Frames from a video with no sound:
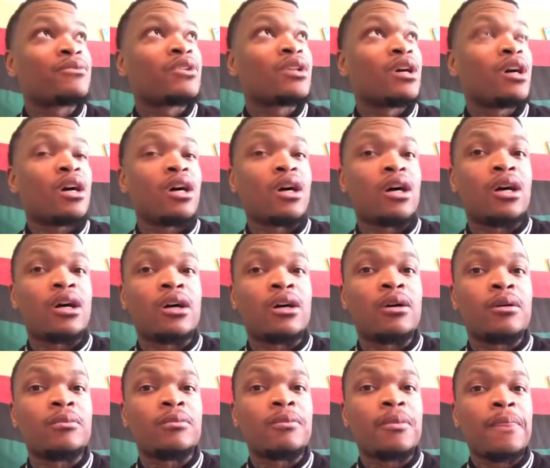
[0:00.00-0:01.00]

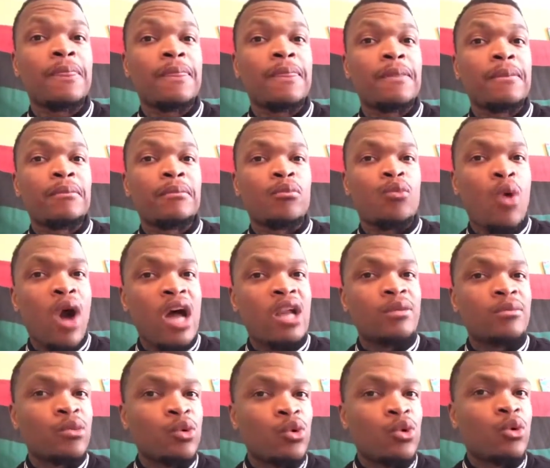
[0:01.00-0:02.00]

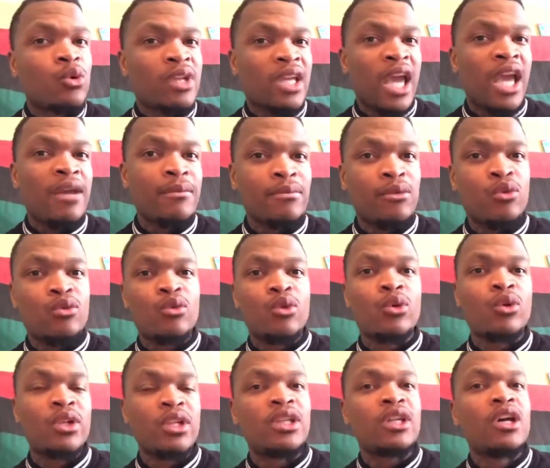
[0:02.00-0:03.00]
Mwalimu K
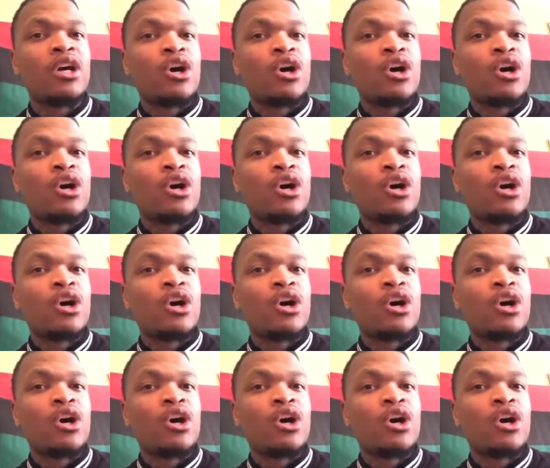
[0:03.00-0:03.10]
Baruti,